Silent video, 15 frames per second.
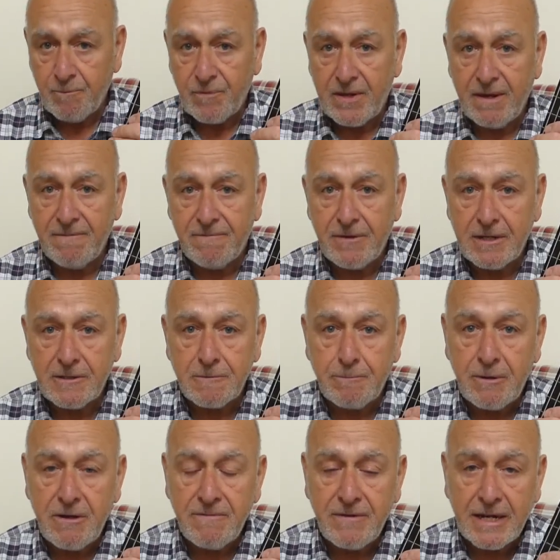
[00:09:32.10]
It fits
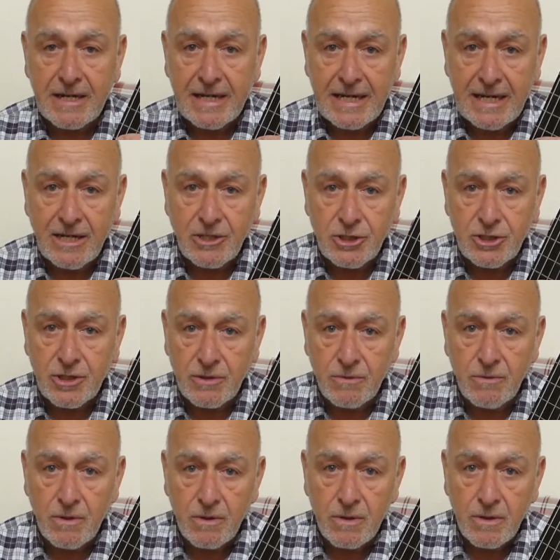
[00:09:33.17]
perfectly
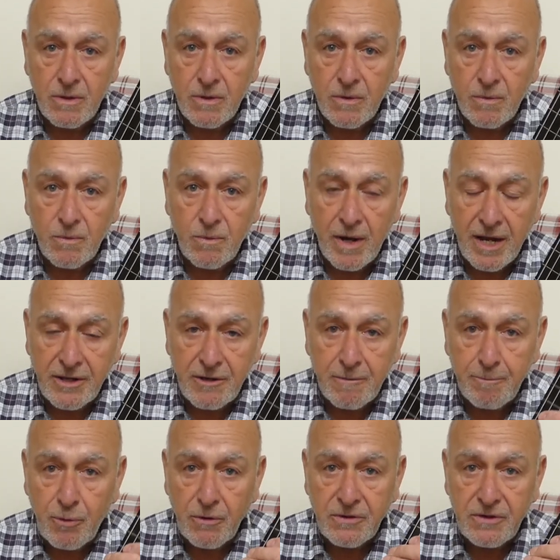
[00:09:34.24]
into where you
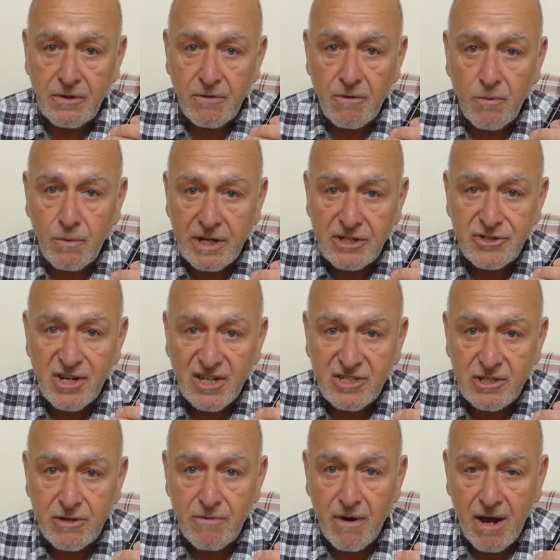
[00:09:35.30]
put your
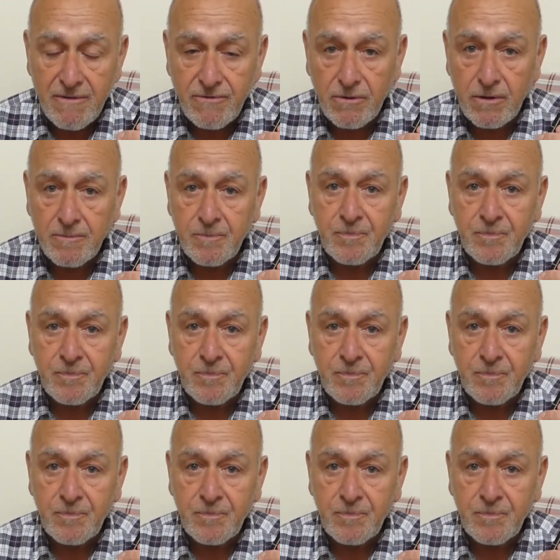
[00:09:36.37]
Winchester rifle.